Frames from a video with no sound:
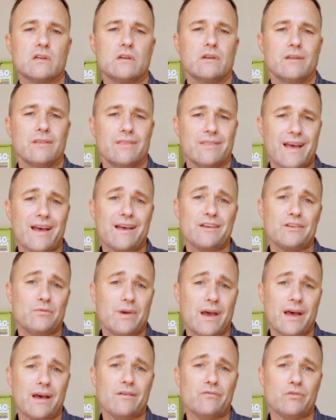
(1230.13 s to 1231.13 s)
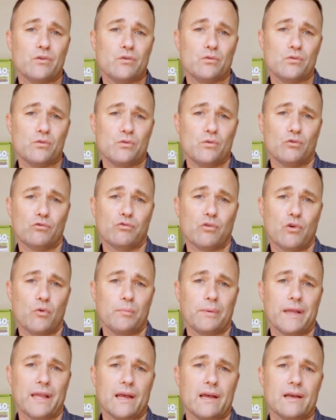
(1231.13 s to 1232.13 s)
that you have on Google
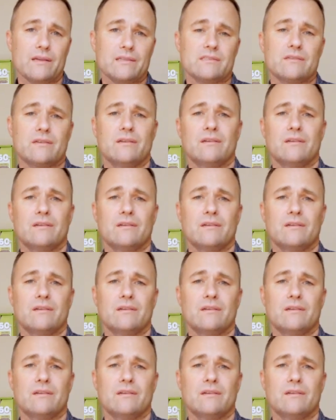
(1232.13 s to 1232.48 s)
Chromecast.